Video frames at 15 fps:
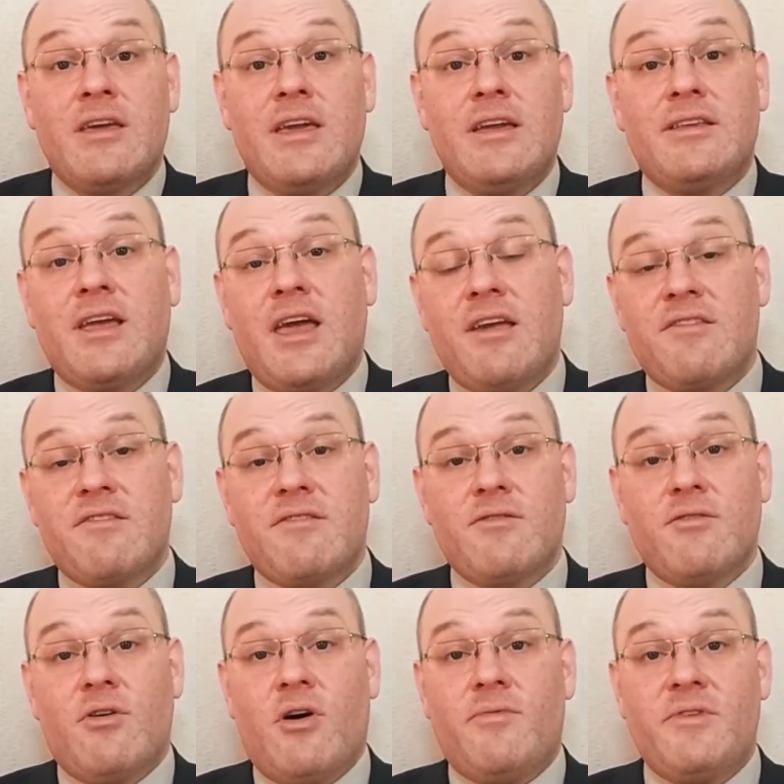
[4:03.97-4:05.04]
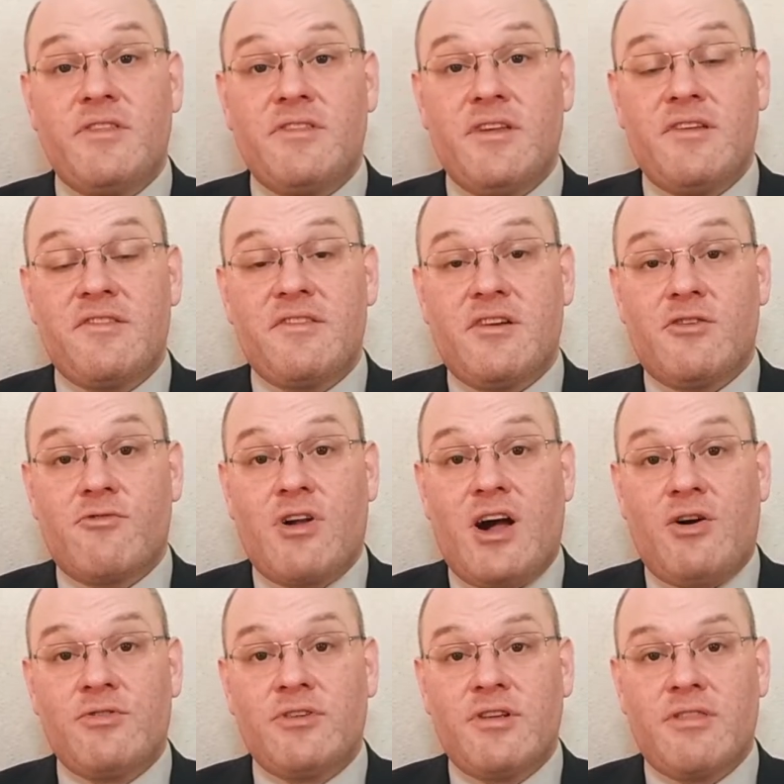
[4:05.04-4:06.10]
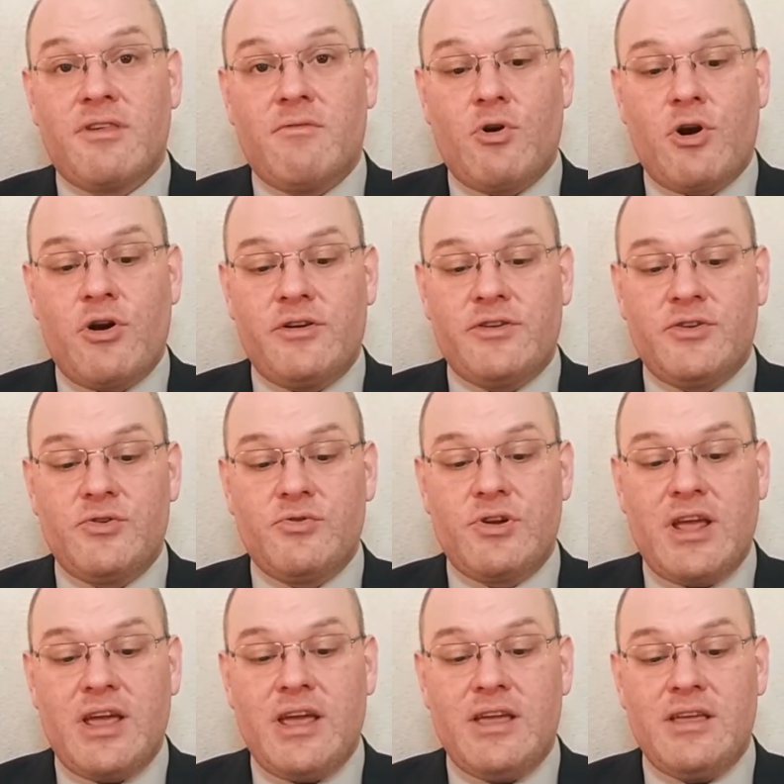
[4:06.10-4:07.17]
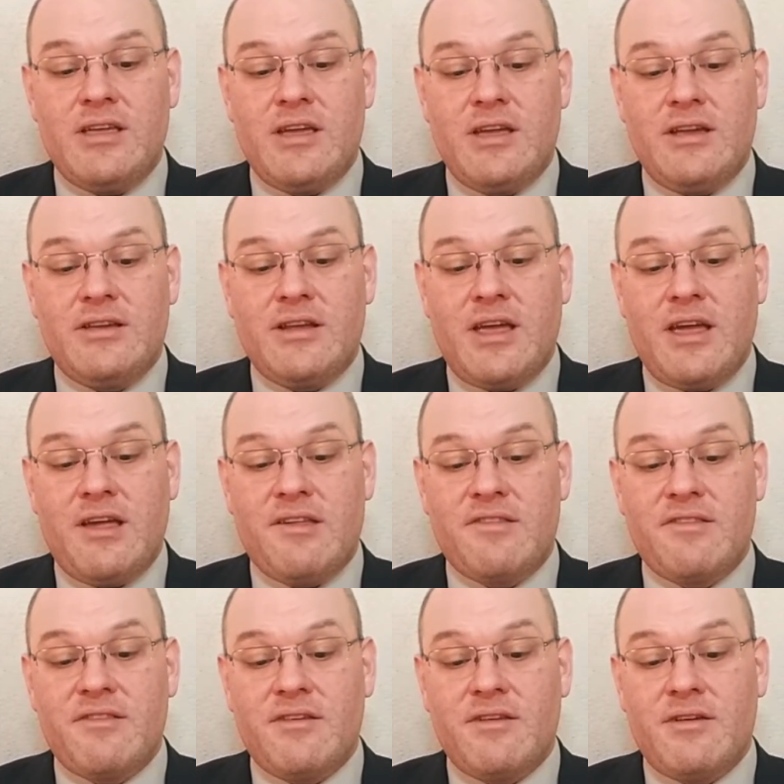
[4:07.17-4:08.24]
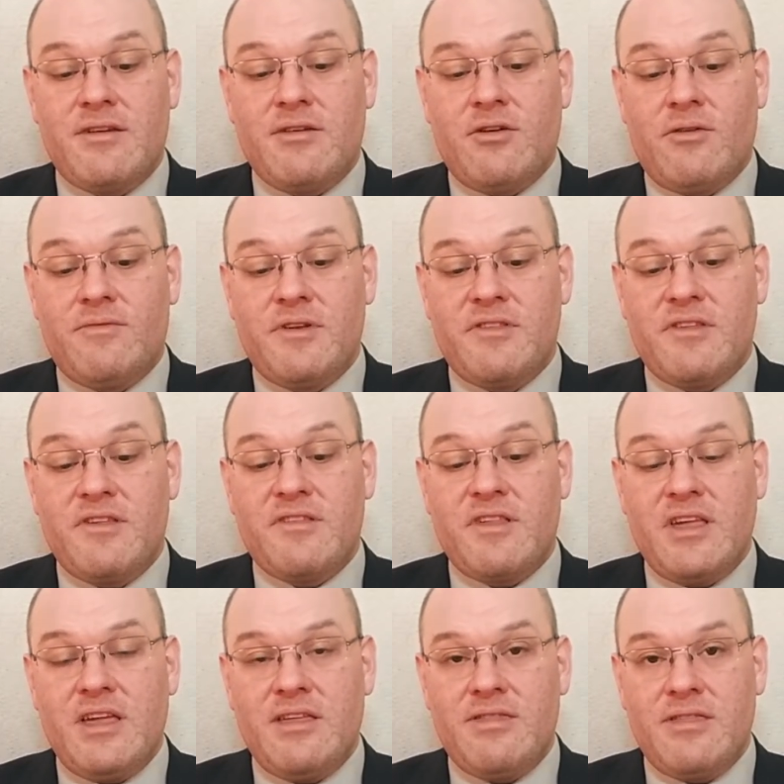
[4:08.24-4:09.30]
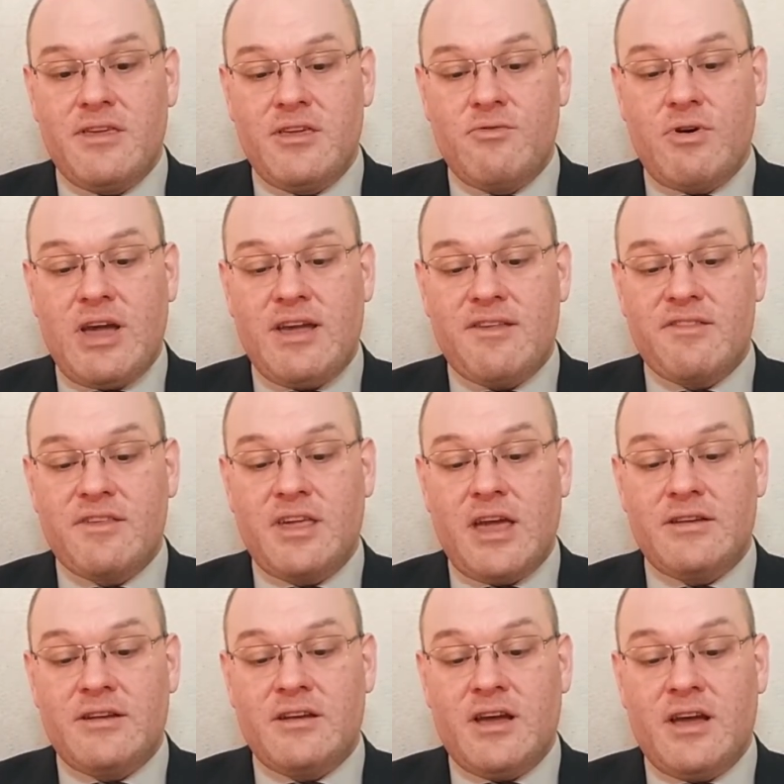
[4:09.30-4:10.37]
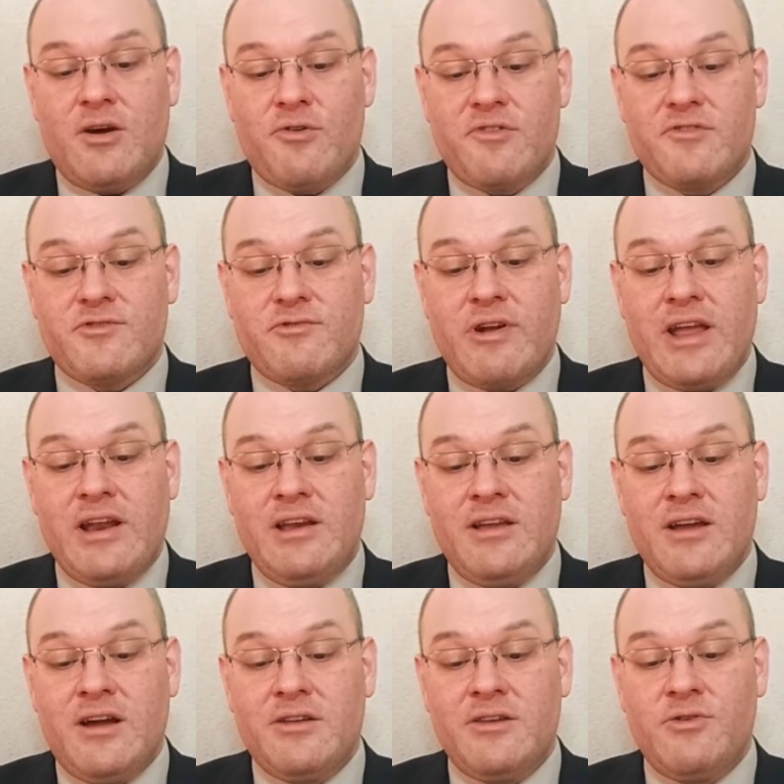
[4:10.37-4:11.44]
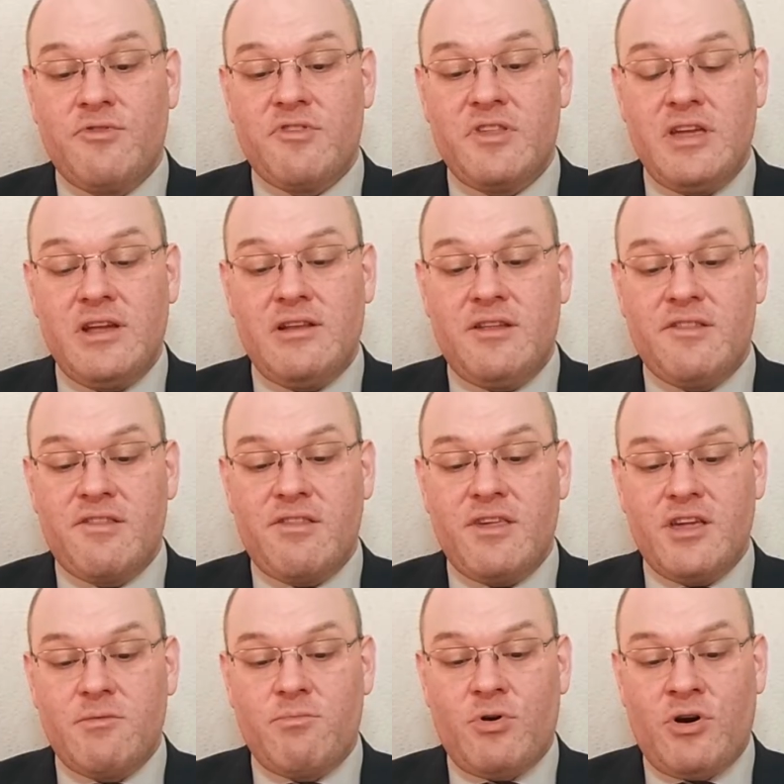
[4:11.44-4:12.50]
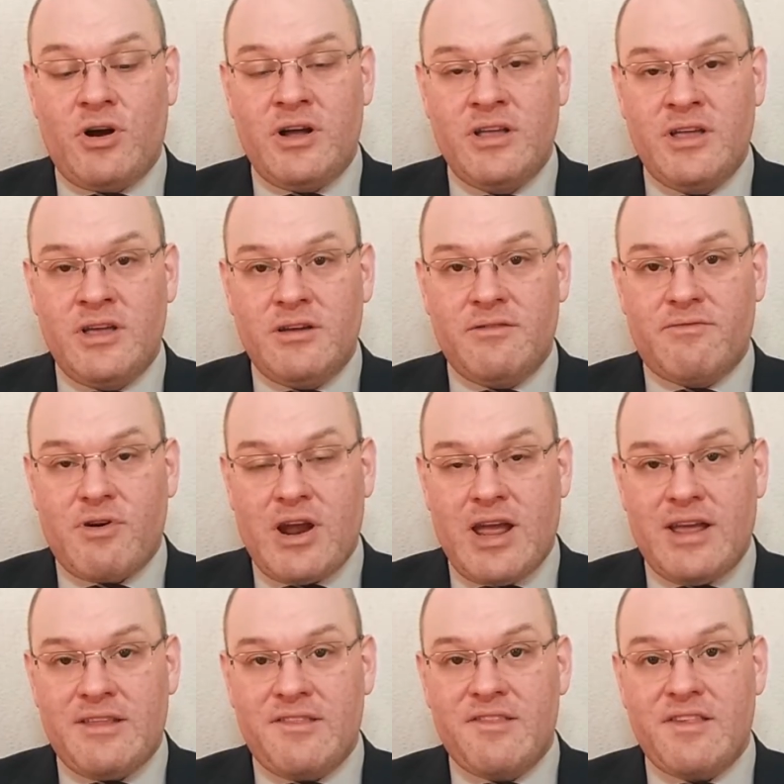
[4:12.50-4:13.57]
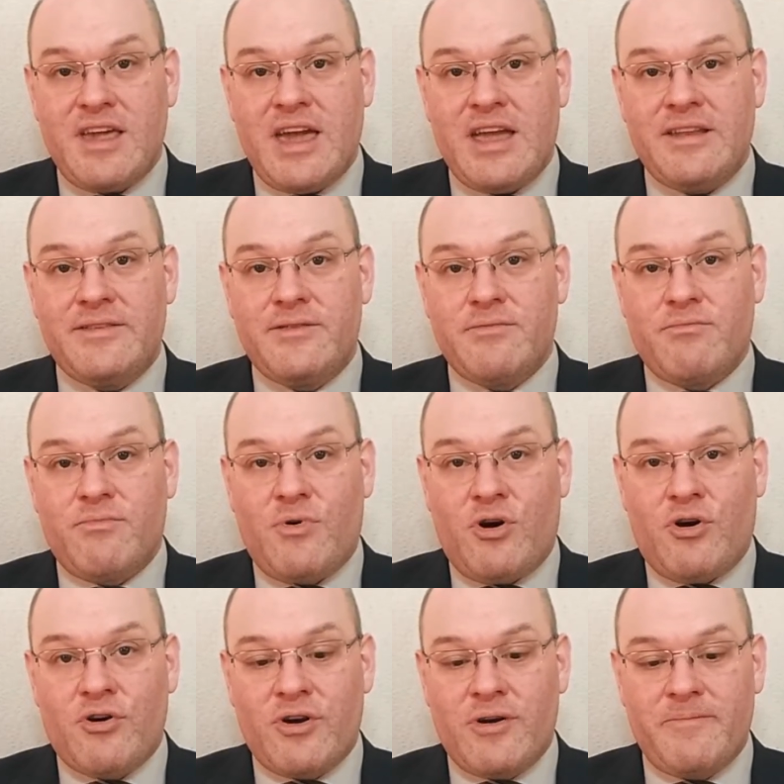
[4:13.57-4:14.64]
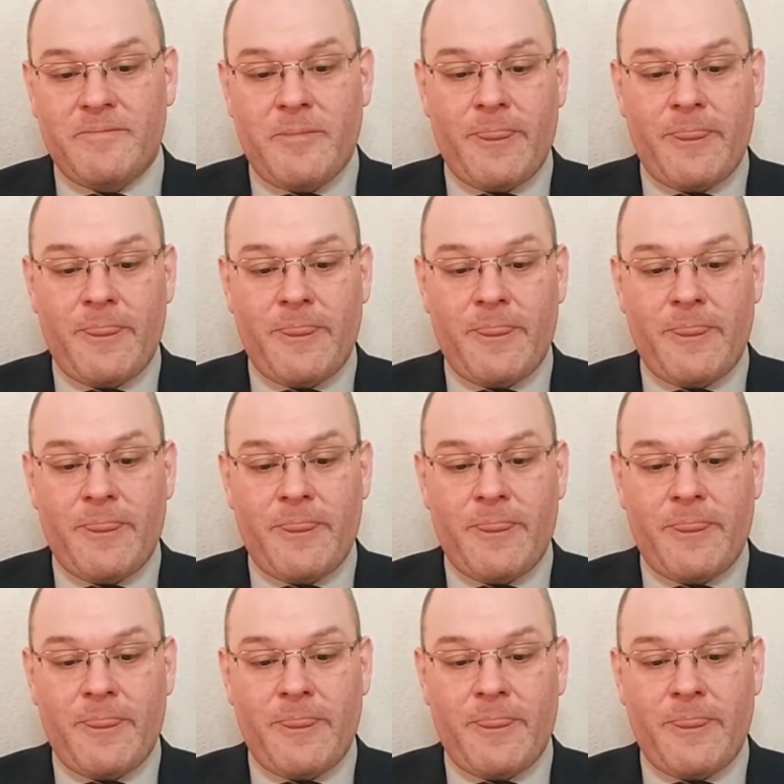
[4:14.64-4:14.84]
It has offices around the world today. It has offices in the US, Canada, Australia, New Zealand, Singapore, France, and more.